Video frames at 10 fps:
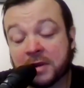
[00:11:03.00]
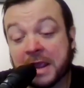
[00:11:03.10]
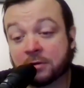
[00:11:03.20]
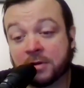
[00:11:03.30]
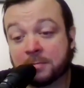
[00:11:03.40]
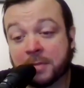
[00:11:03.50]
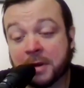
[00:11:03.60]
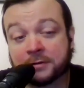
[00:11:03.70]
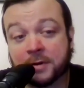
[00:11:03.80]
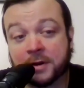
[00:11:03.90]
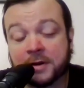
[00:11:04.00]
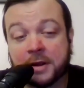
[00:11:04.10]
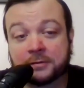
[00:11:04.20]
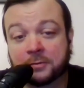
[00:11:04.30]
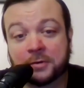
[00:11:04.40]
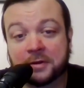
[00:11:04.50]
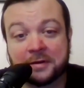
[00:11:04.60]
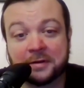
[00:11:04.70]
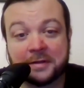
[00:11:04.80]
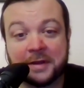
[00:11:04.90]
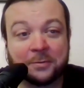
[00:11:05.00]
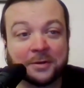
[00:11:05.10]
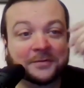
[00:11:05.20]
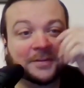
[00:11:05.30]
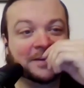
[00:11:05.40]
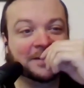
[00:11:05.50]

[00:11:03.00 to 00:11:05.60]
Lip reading: covering anchoring bias right now. So what do you think of that one?